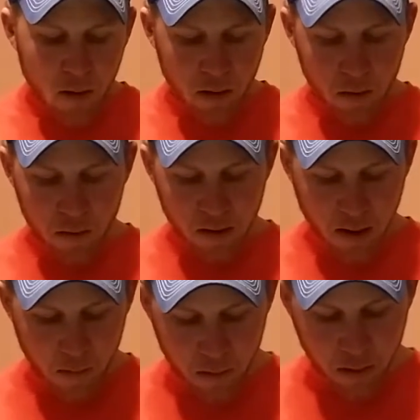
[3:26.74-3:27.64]
Another
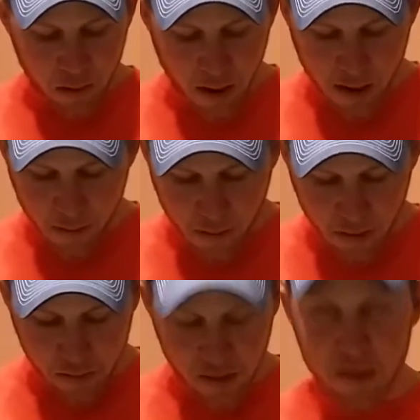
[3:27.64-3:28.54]
thing I really like
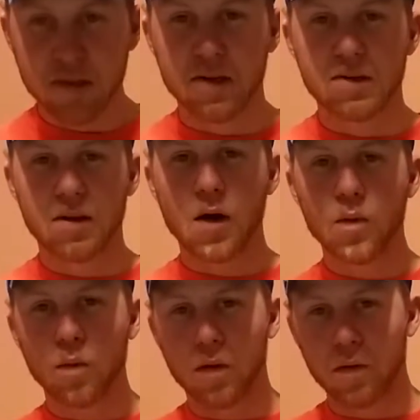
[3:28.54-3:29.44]
about this is
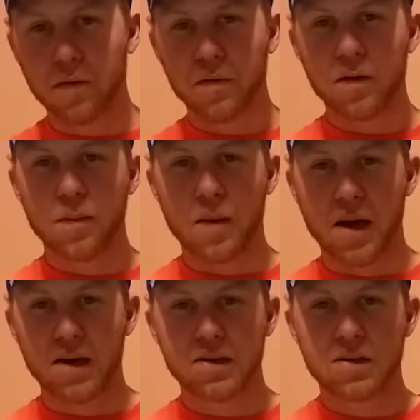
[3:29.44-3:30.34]
Lone Wolf
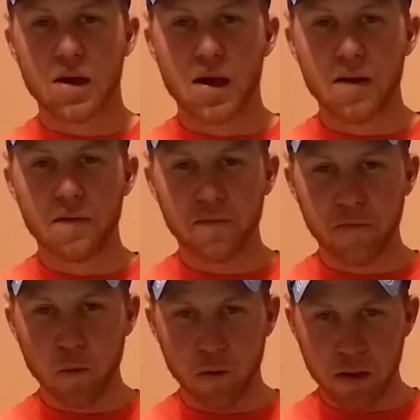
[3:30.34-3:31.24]
makes a
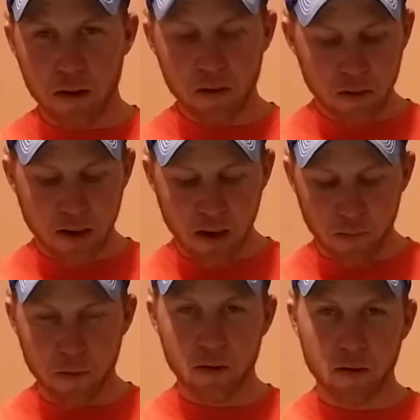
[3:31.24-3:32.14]
40
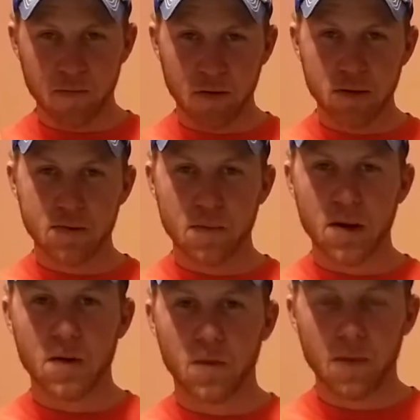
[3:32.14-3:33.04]
caliber conversion
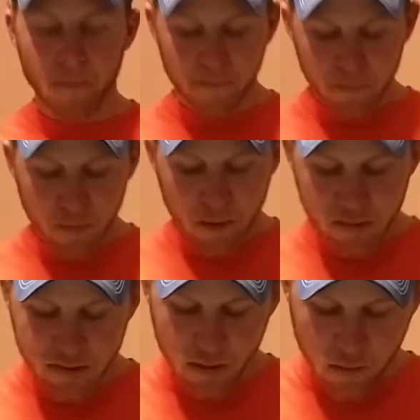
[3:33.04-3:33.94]
barrel.
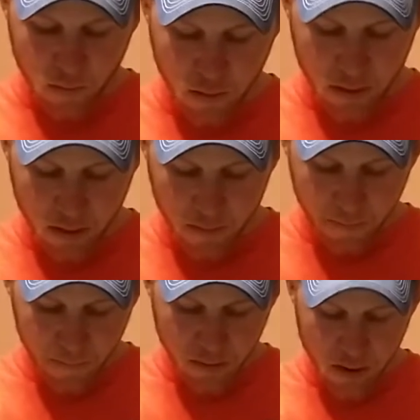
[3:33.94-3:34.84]
So
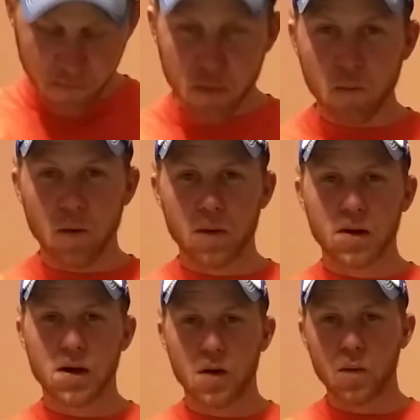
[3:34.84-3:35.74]
if you want
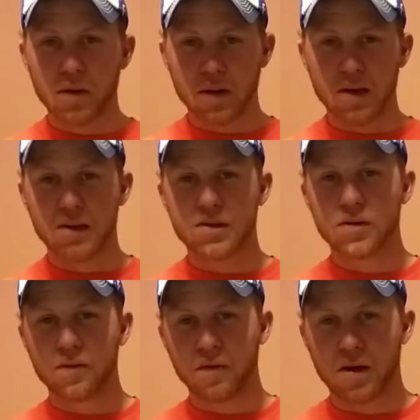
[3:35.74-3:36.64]
to go to
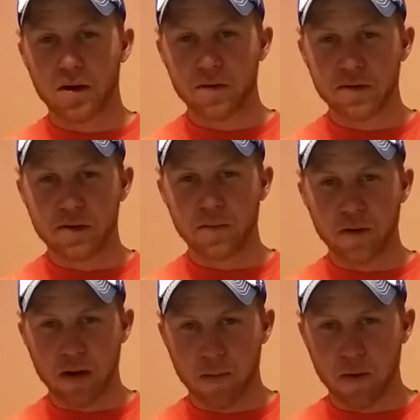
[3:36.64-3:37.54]
easier to find or
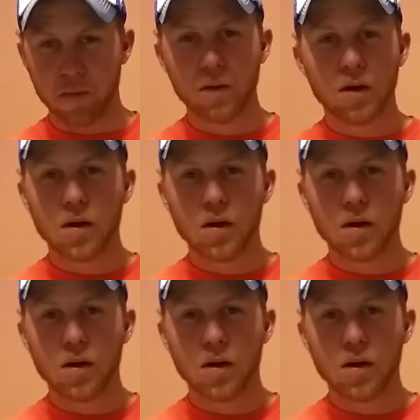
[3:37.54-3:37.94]
cheaper ammo,